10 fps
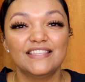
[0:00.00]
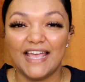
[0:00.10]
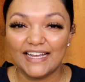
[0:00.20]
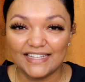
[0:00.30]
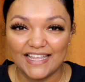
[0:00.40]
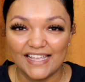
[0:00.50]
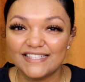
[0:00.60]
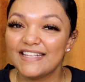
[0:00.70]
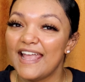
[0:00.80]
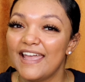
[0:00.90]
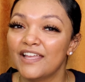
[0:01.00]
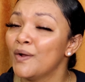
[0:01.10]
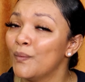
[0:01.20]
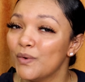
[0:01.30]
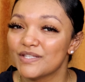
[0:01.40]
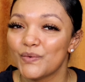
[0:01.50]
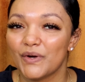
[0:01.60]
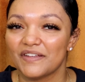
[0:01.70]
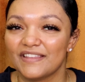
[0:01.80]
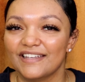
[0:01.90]
techniques, and was it
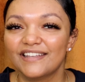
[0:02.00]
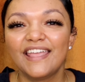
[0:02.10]
worth it?